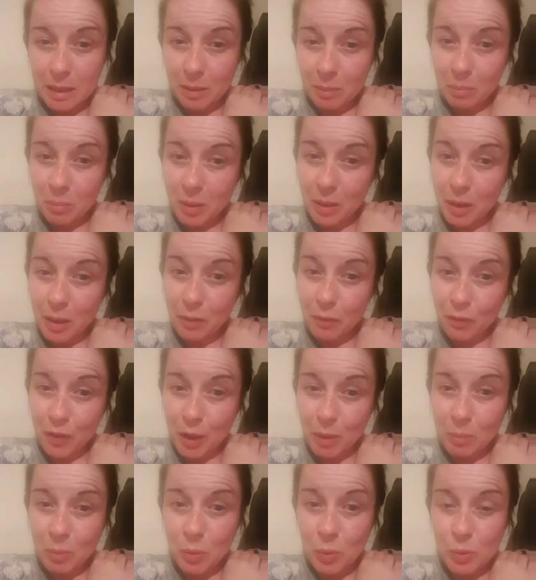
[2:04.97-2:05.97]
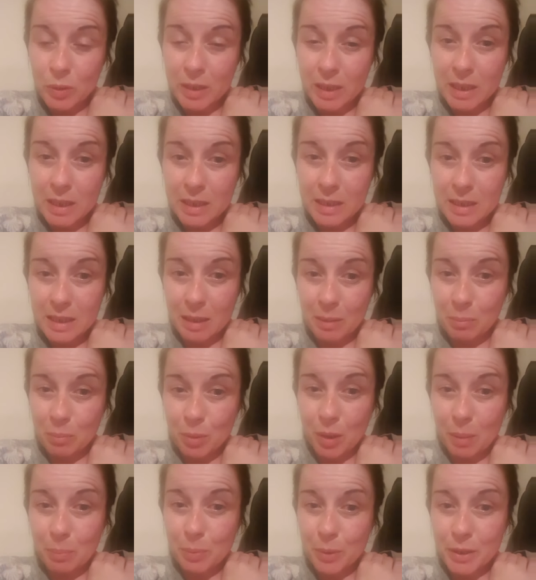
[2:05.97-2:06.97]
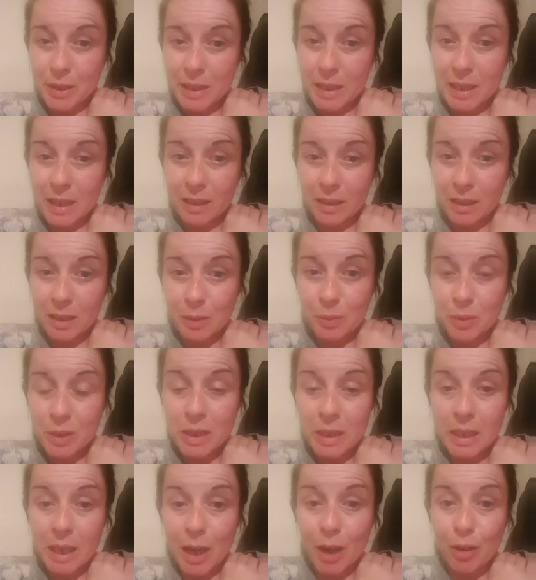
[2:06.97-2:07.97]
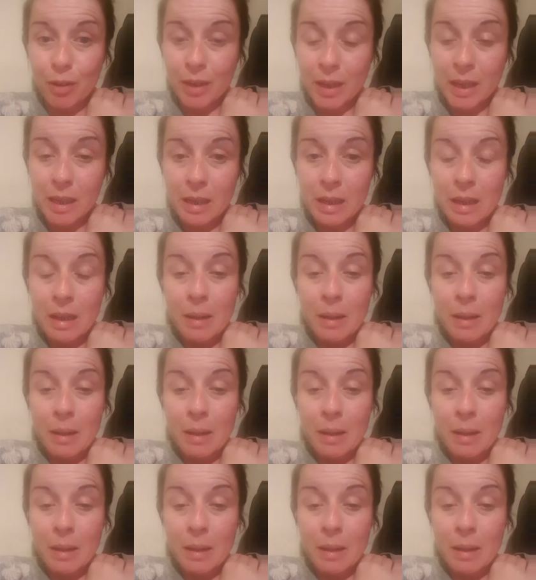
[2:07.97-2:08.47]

and my farm holdings and property in County Kerry,